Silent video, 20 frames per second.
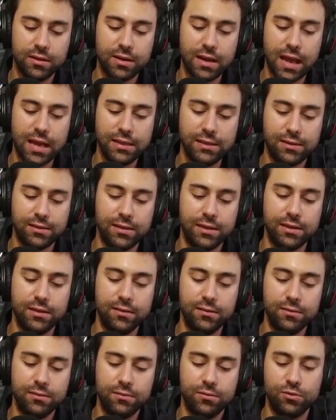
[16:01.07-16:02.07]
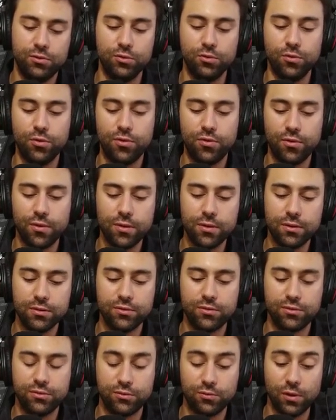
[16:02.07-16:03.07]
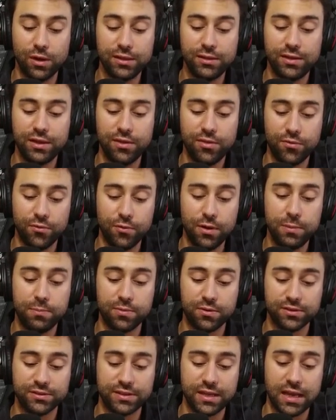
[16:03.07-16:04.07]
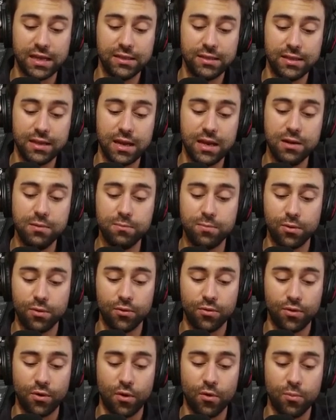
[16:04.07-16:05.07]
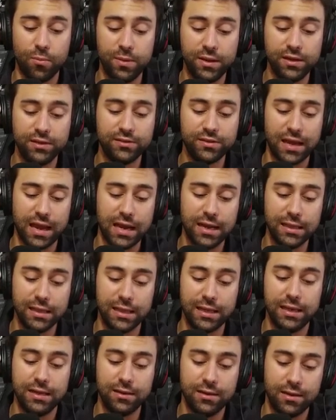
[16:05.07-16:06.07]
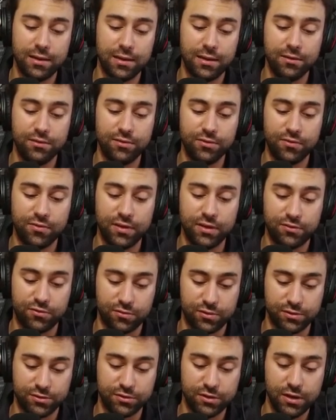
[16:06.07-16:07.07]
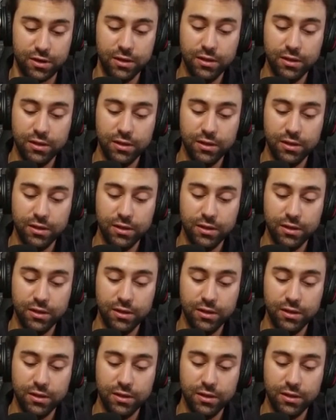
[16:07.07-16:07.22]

19 to 23% in both obese and lean individuals,